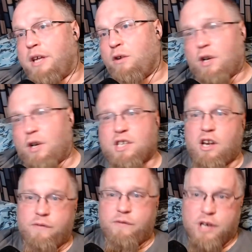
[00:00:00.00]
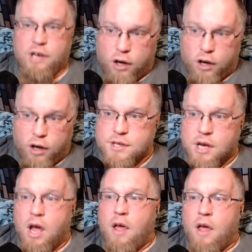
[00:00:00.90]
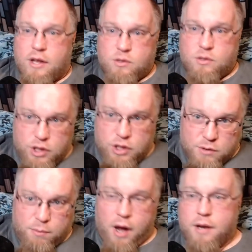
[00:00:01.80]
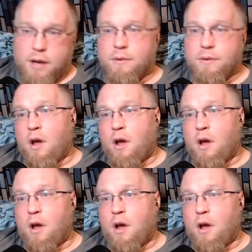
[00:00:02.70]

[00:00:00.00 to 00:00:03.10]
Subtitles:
in Crisis on Infinite Earths. That's why she was brought in.